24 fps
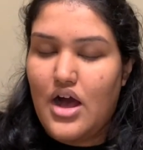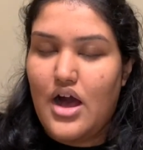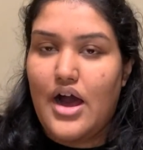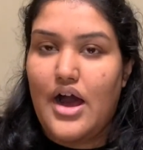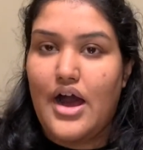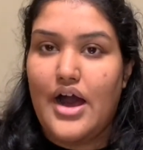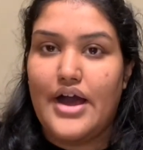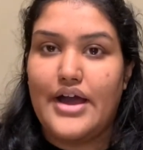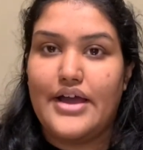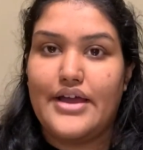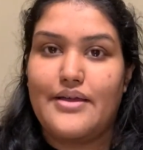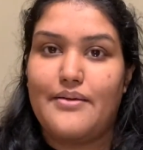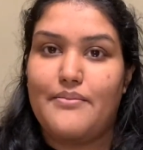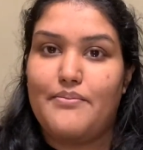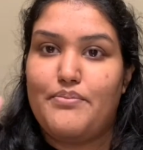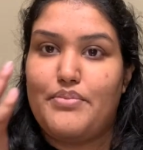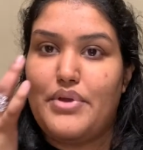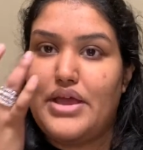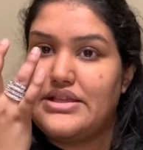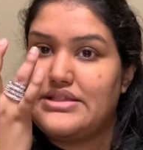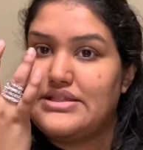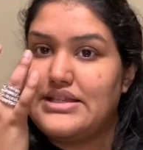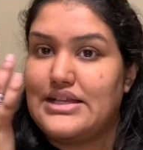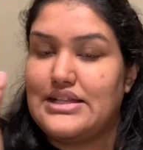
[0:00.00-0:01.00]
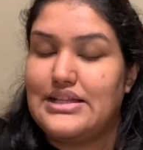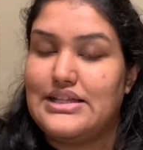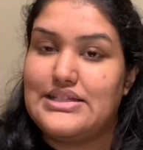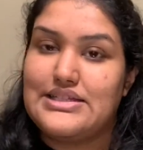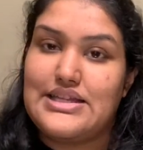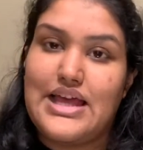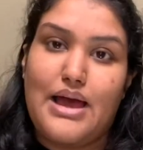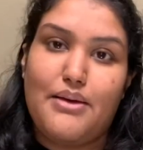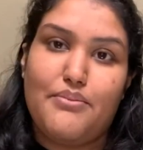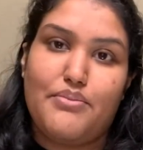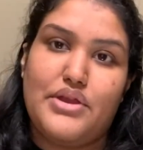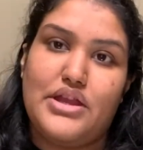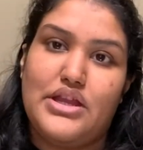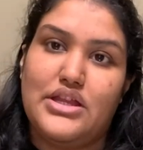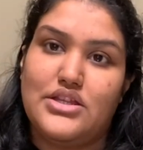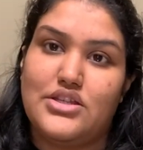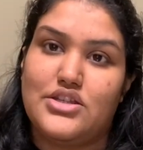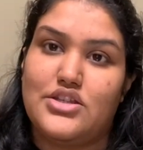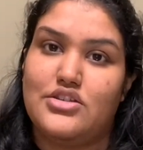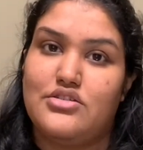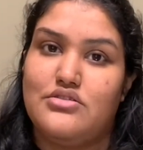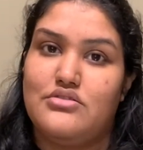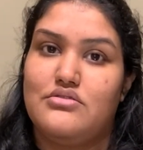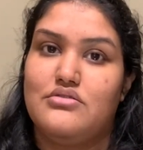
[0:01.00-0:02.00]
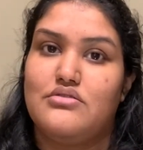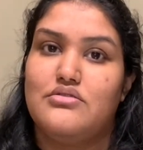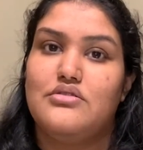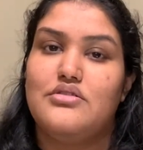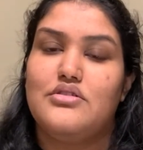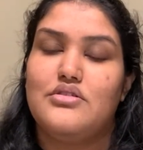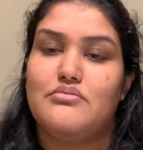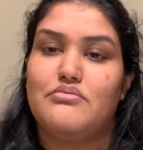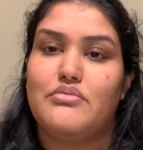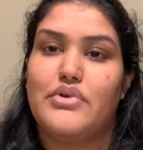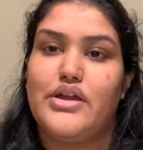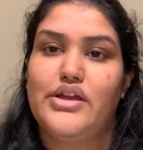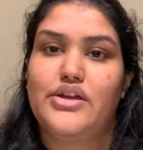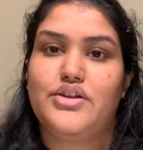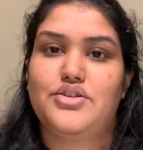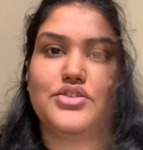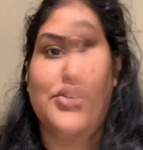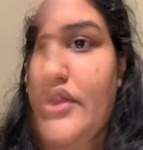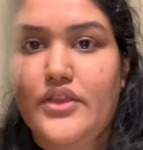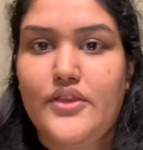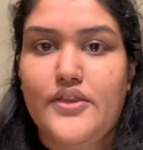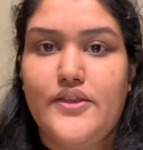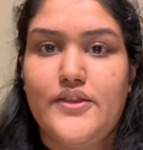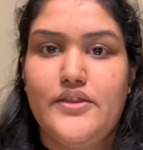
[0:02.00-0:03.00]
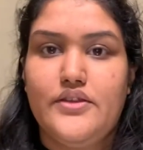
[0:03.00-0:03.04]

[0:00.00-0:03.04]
I basically tap it into my under eye.